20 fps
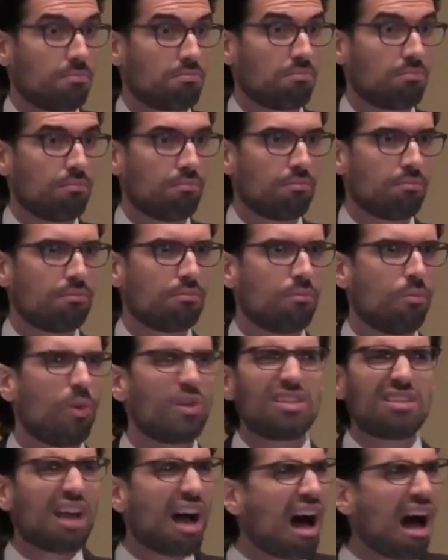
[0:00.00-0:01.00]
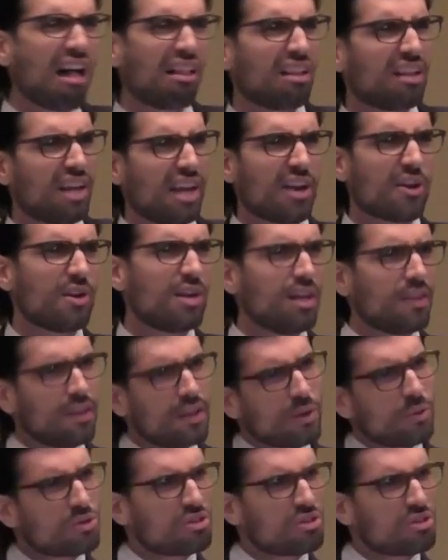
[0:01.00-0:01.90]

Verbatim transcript: It wasn't a holiday or anything.